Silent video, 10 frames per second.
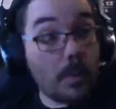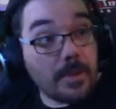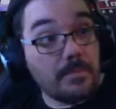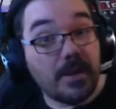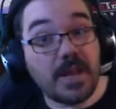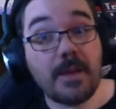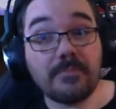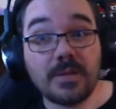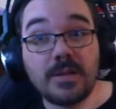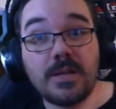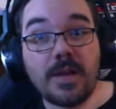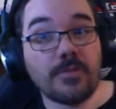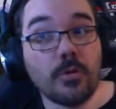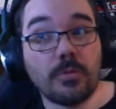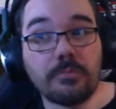in midair if
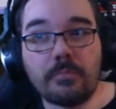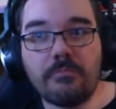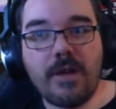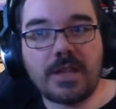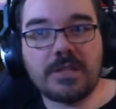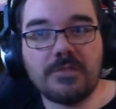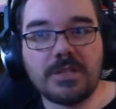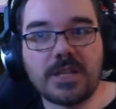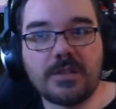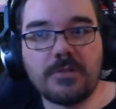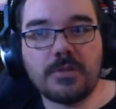you're relatively skillful.